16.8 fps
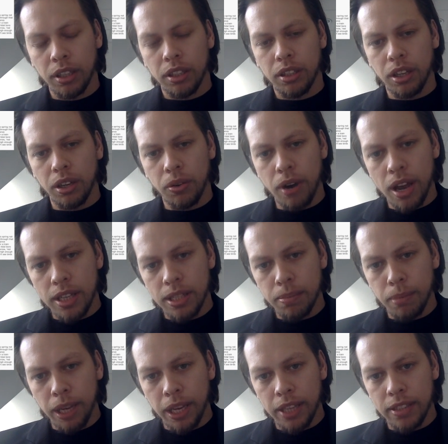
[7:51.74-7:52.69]
the grass
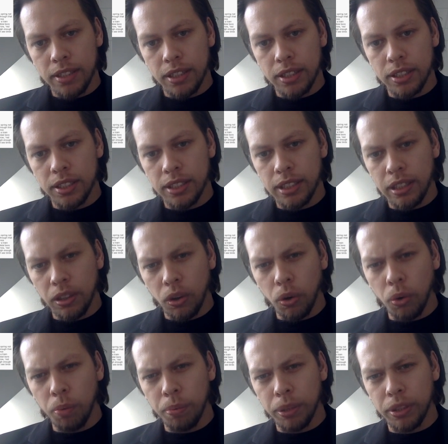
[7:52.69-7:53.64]
blades are still
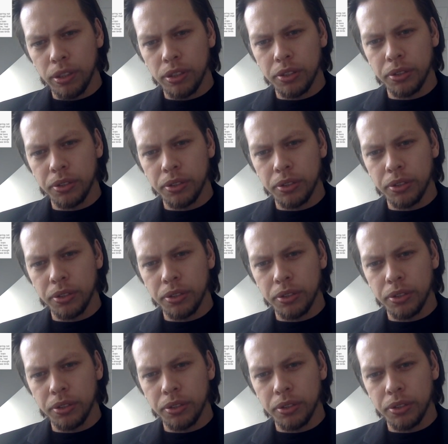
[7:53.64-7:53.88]
open,